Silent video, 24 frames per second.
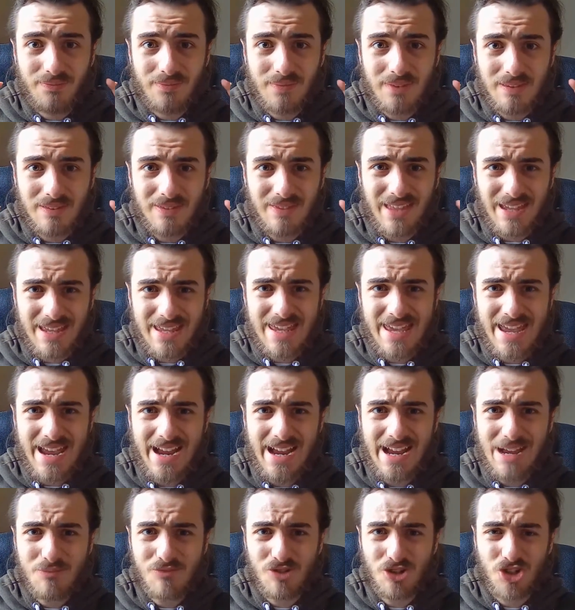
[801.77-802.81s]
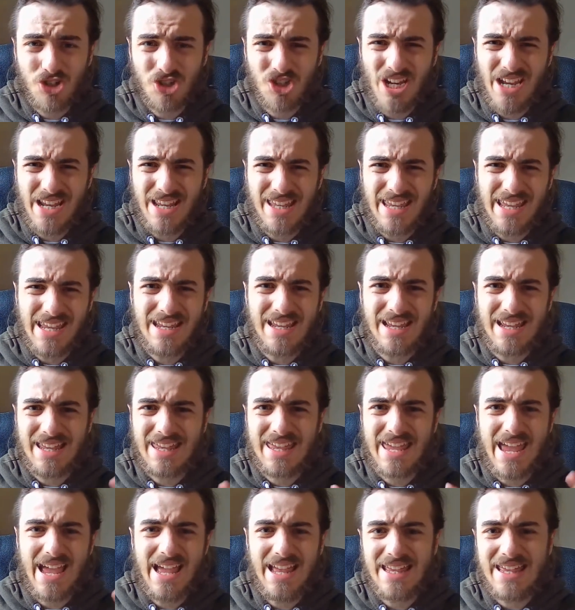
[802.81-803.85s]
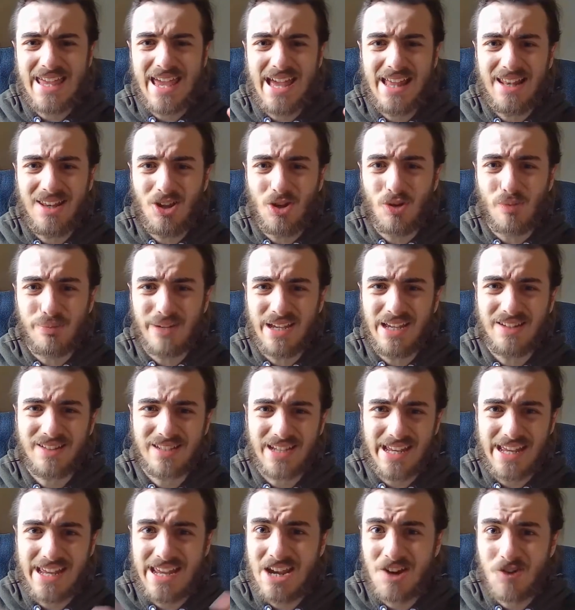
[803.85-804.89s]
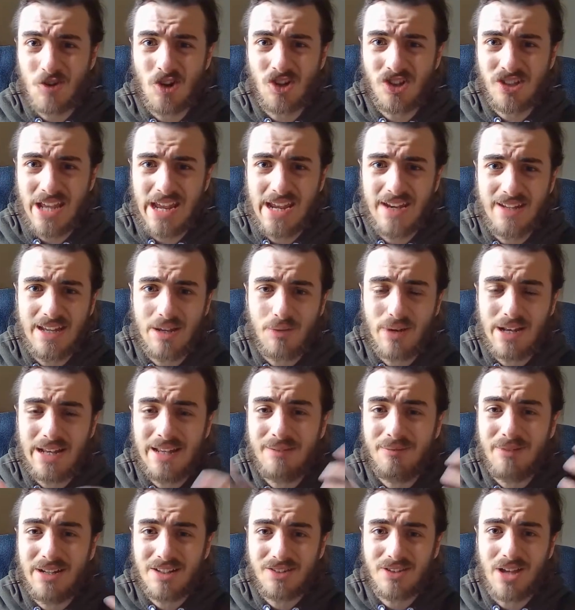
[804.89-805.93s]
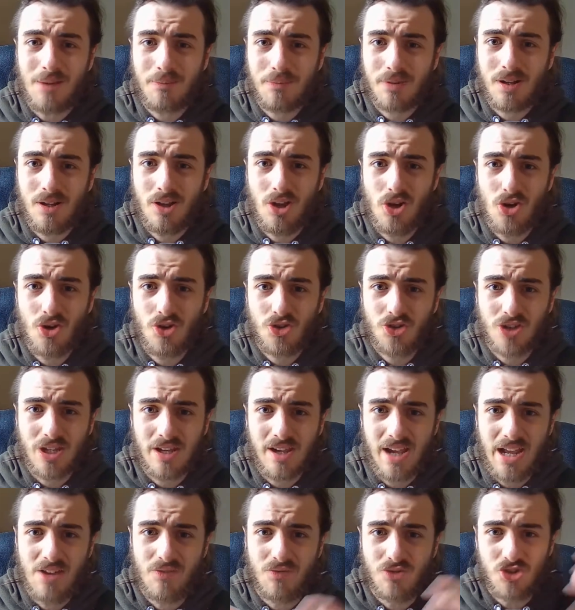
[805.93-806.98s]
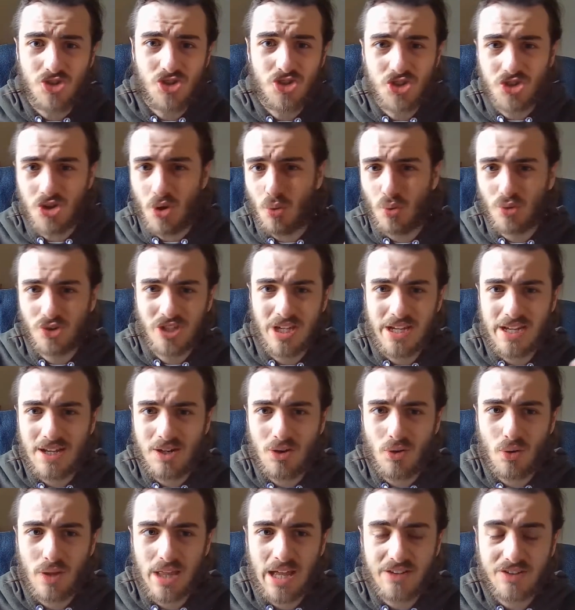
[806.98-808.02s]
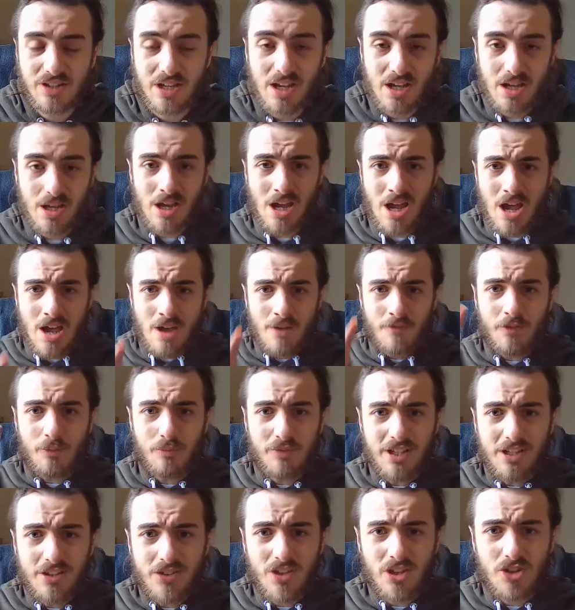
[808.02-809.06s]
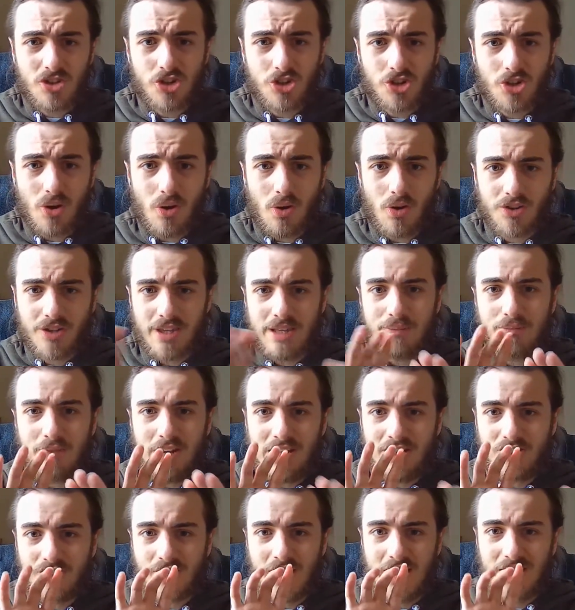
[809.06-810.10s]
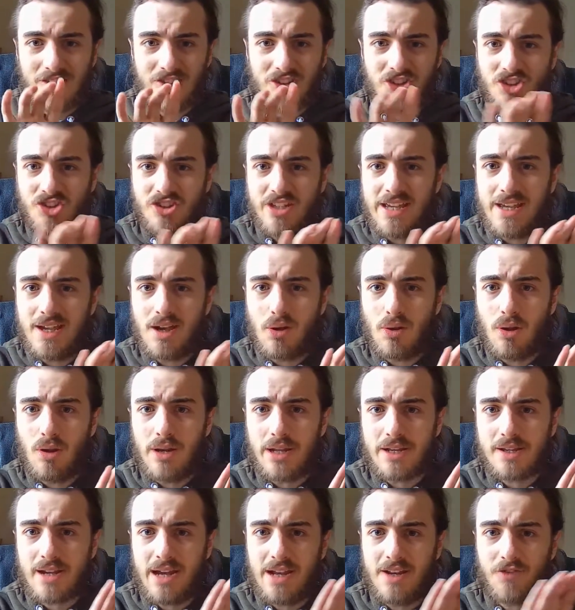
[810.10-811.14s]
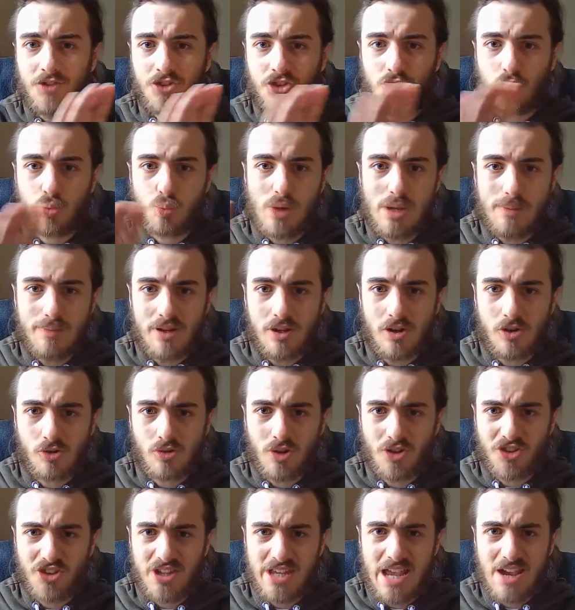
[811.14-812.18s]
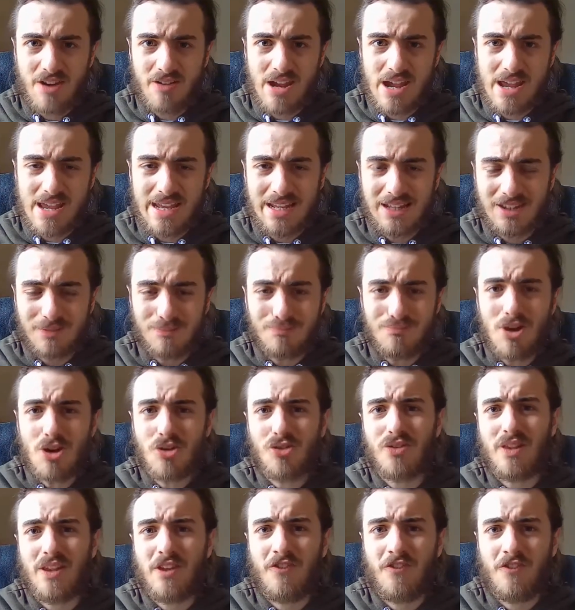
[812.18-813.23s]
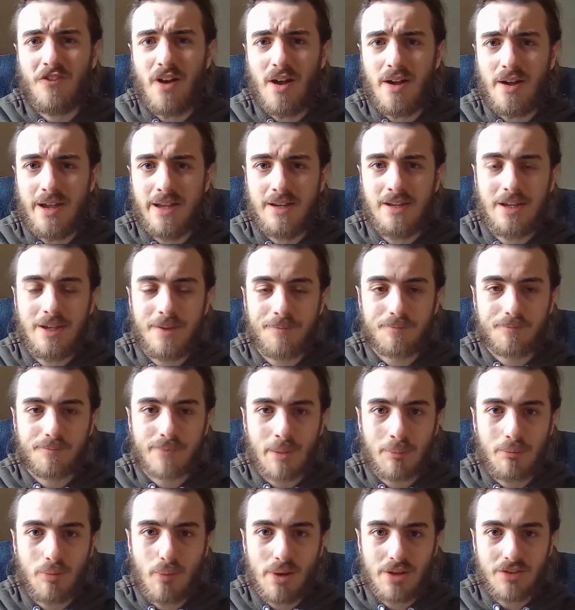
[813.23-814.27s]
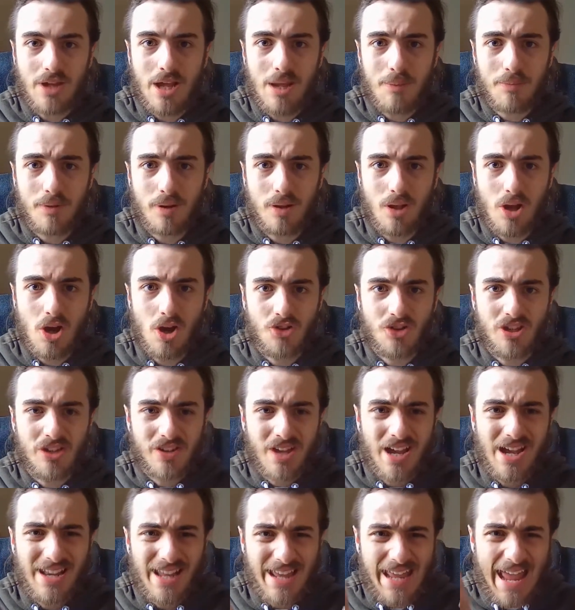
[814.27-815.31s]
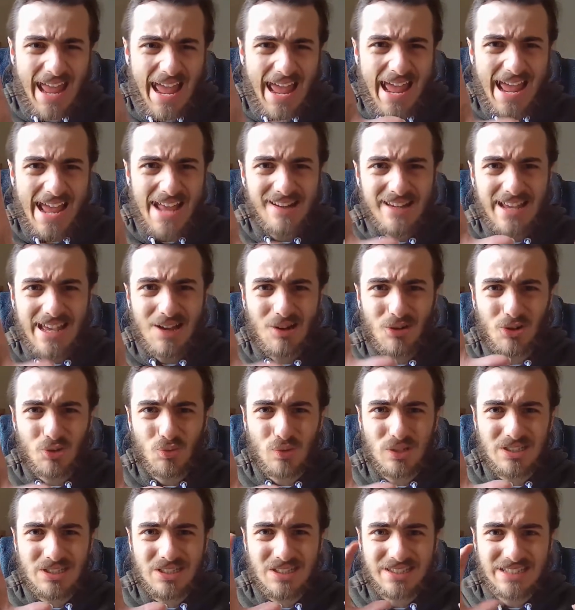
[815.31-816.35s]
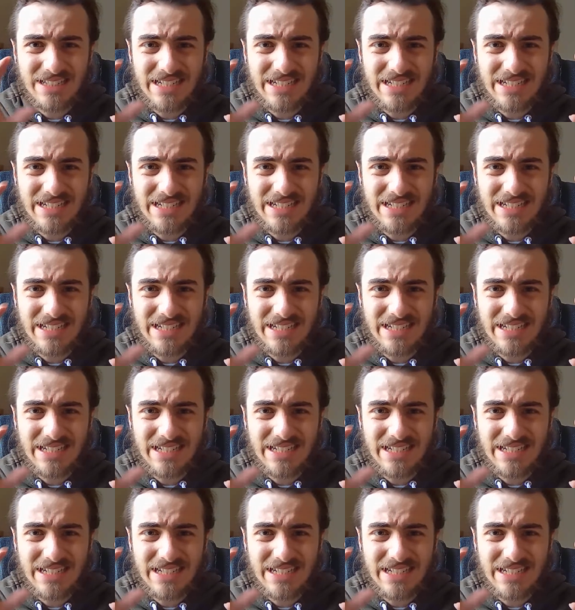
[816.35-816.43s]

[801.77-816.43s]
the camera shaking can get a little bit irritating when it's up close and kind of jolting and all that. From distant shots and when it's kind of still or like kind of sweeping across the area, it's mostly fine. But when it's up close, it's kind of like handheld or whatnot.